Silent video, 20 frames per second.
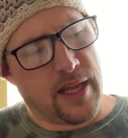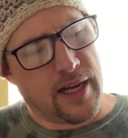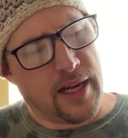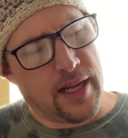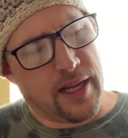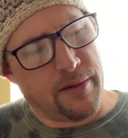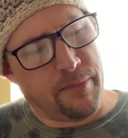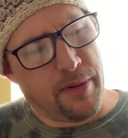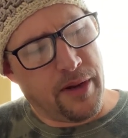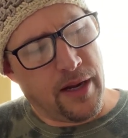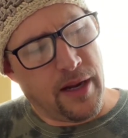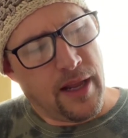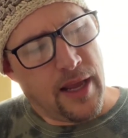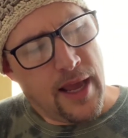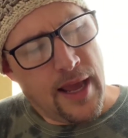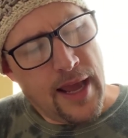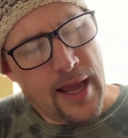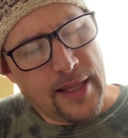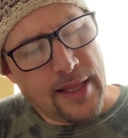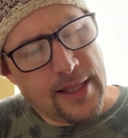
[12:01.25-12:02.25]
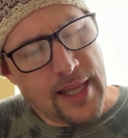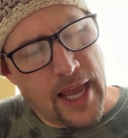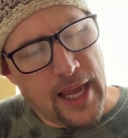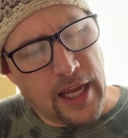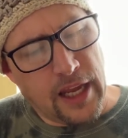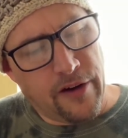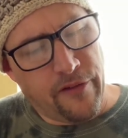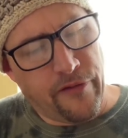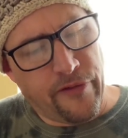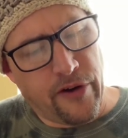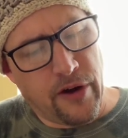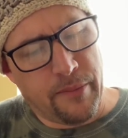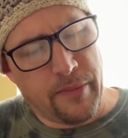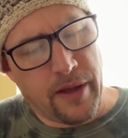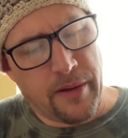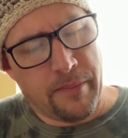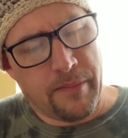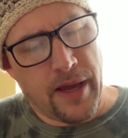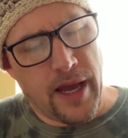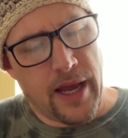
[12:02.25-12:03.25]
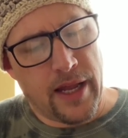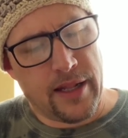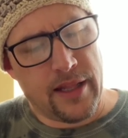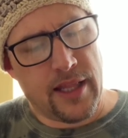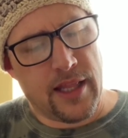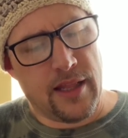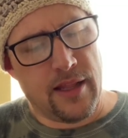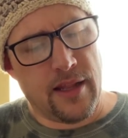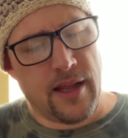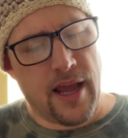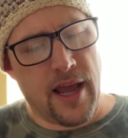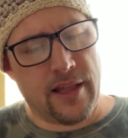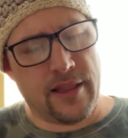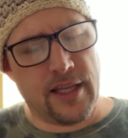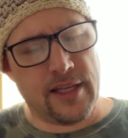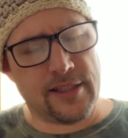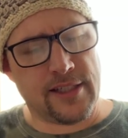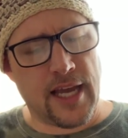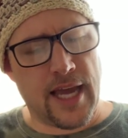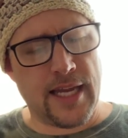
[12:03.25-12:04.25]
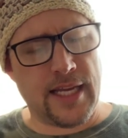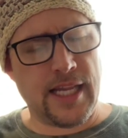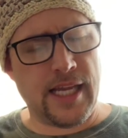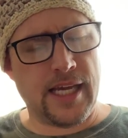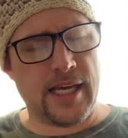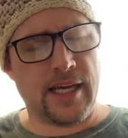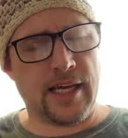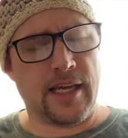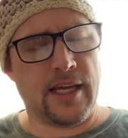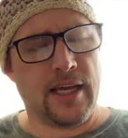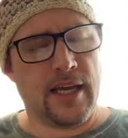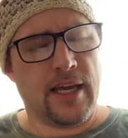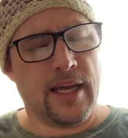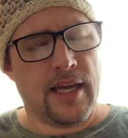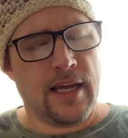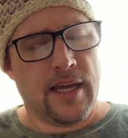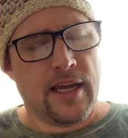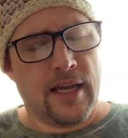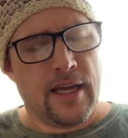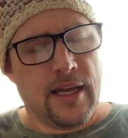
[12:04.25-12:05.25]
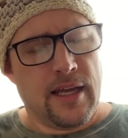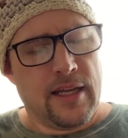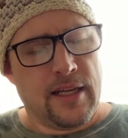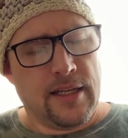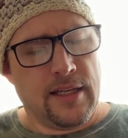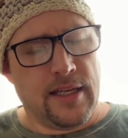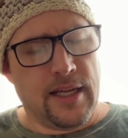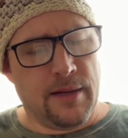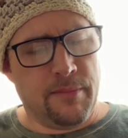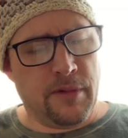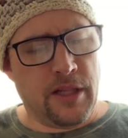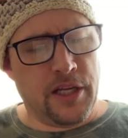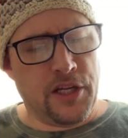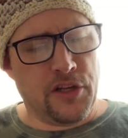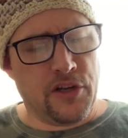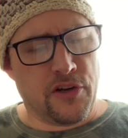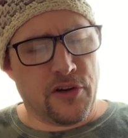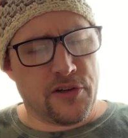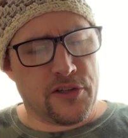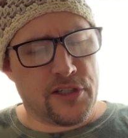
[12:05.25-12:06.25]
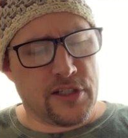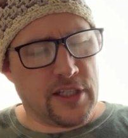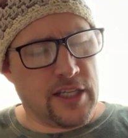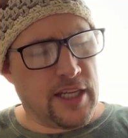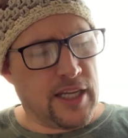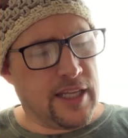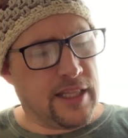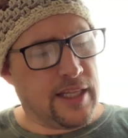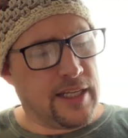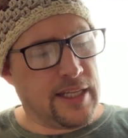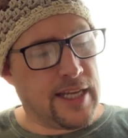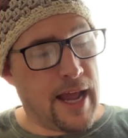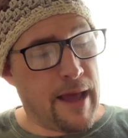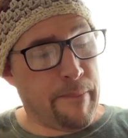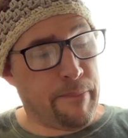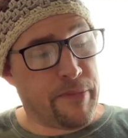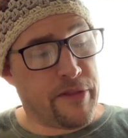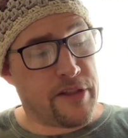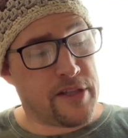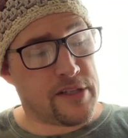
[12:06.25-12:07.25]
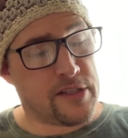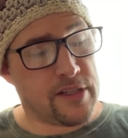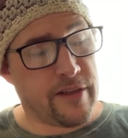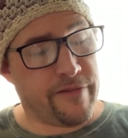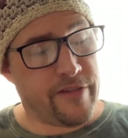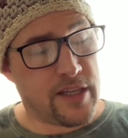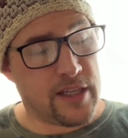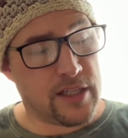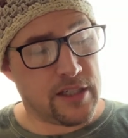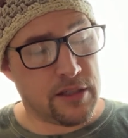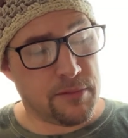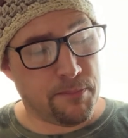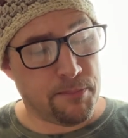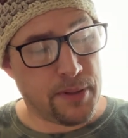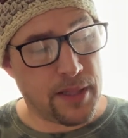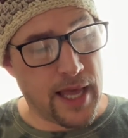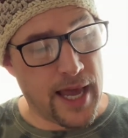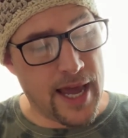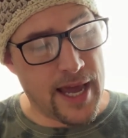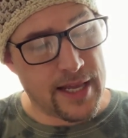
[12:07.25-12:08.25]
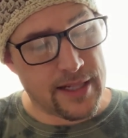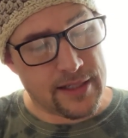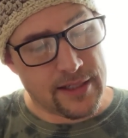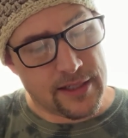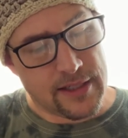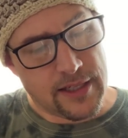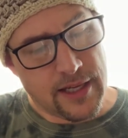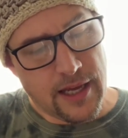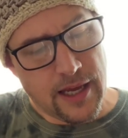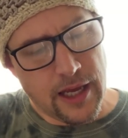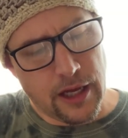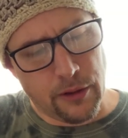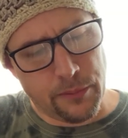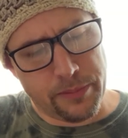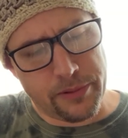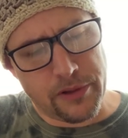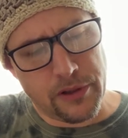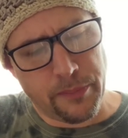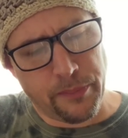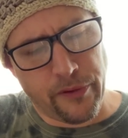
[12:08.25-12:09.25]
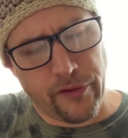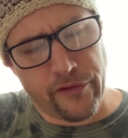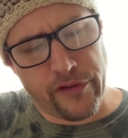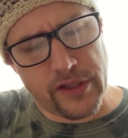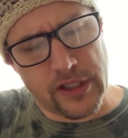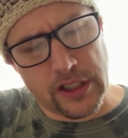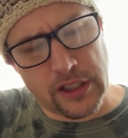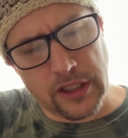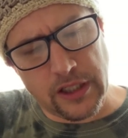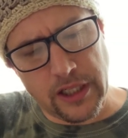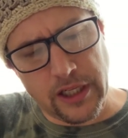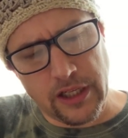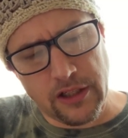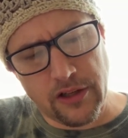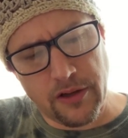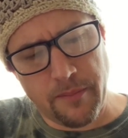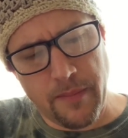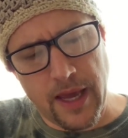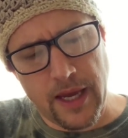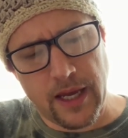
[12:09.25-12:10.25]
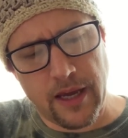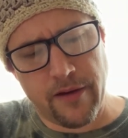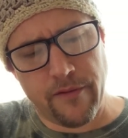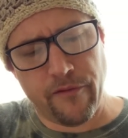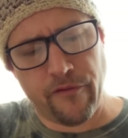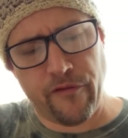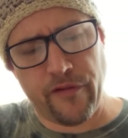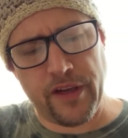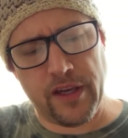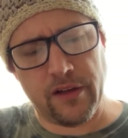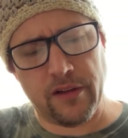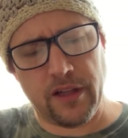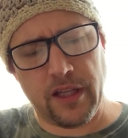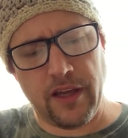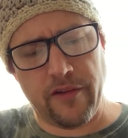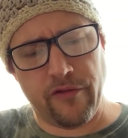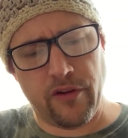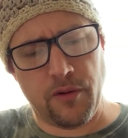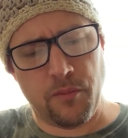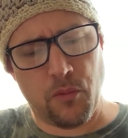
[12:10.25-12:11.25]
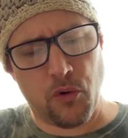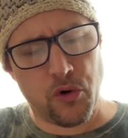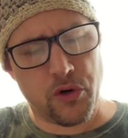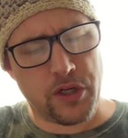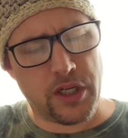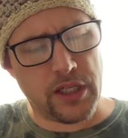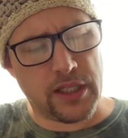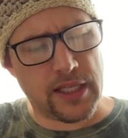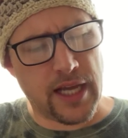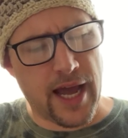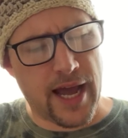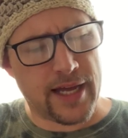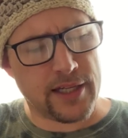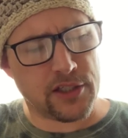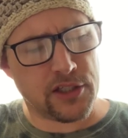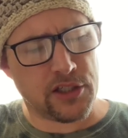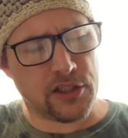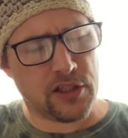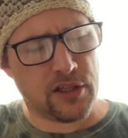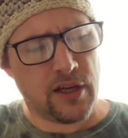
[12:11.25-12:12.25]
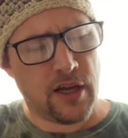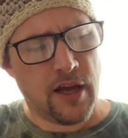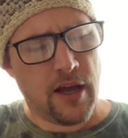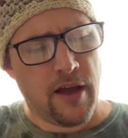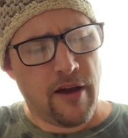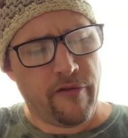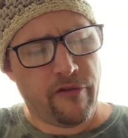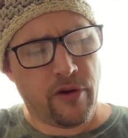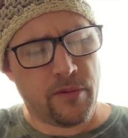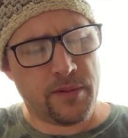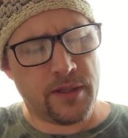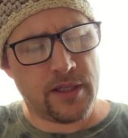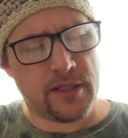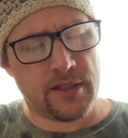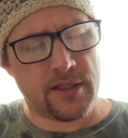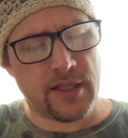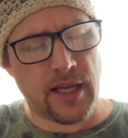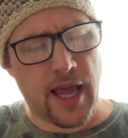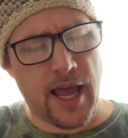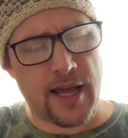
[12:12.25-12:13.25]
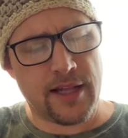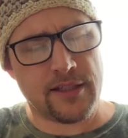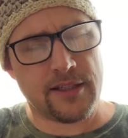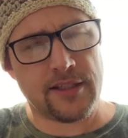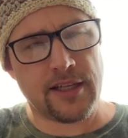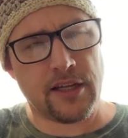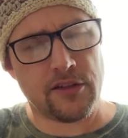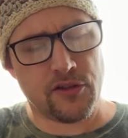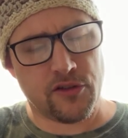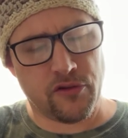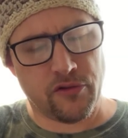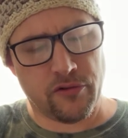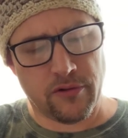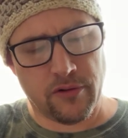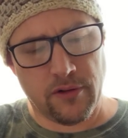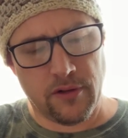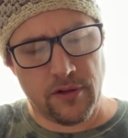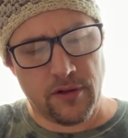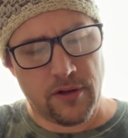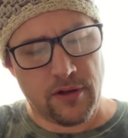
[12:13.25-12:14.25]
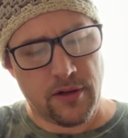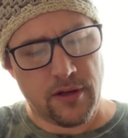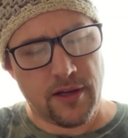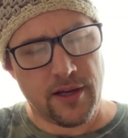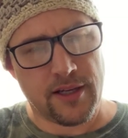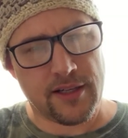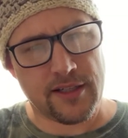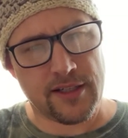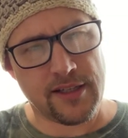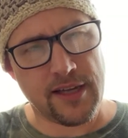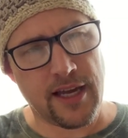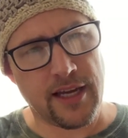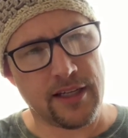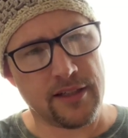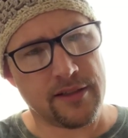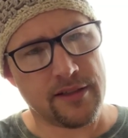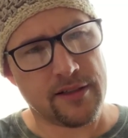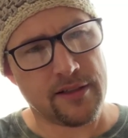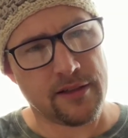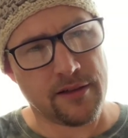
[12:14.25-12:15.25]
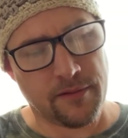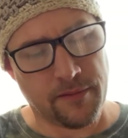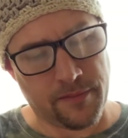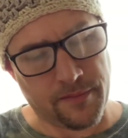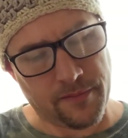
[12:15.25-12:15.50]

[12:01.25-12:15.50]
that had been taken from him, and this idea, dimly nursed in the depths of his plans, helped provisionally to make him feel even more detached from his ancestral estates.